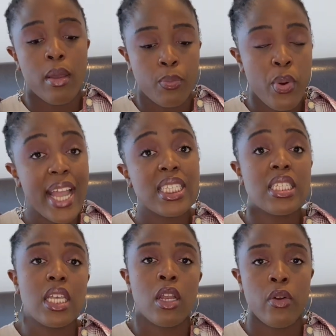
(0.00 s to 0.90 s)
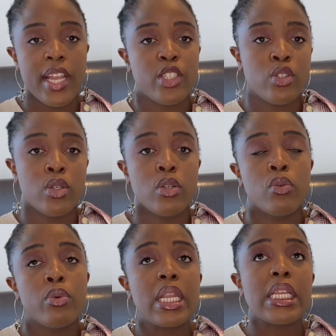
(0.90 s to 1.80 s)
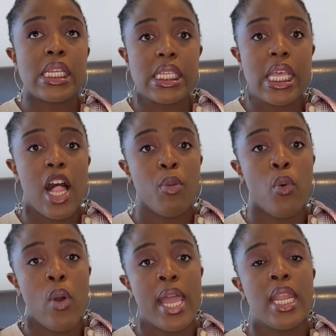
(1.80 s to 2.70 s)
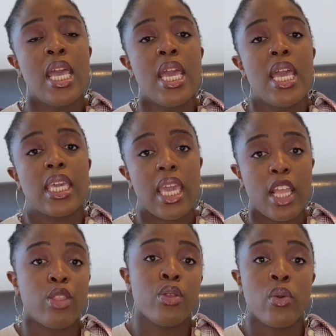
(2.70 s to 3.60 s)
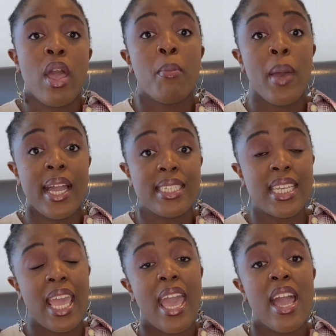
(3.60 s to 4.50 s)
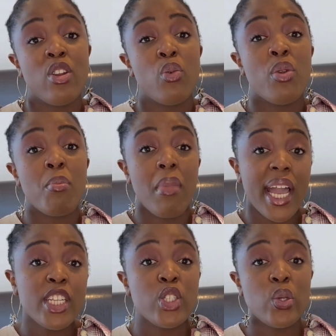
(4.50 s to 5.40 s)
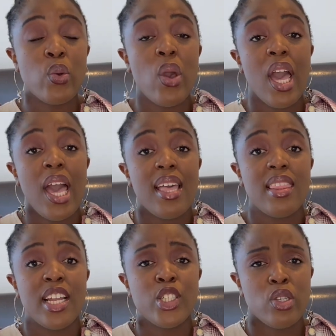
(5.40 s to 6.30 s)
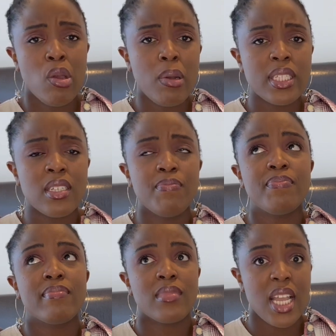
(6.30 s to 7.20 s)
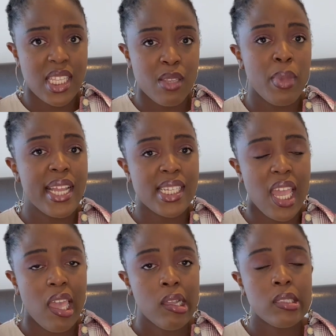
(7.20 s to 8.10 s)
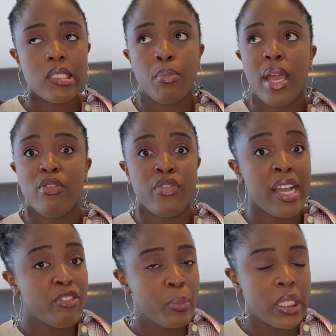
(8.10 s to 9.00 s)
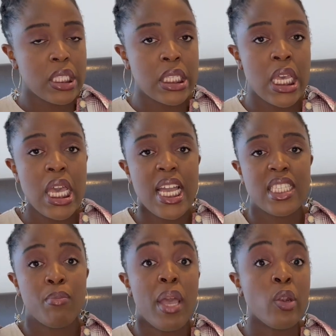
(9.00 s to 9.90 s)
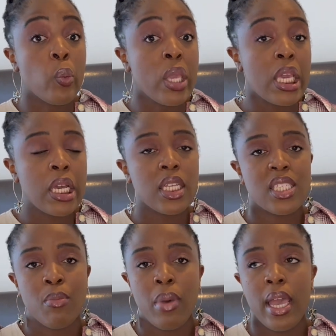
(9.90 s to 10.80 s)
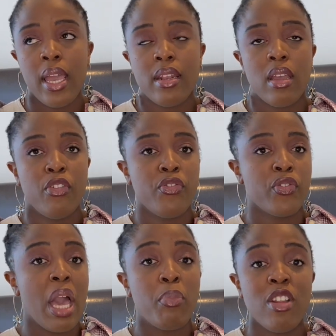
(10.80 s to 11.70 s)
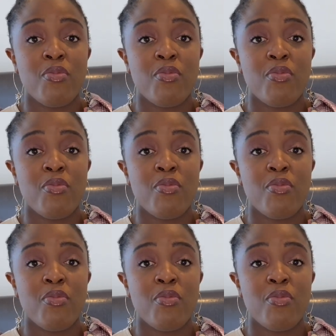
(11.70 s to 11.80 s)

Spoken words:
practicing gratitude really does help one get through a bad day and remind you that, you know what, it's a bad day, it's a bad 5 minutes, it's a bad week, it's a bad couple of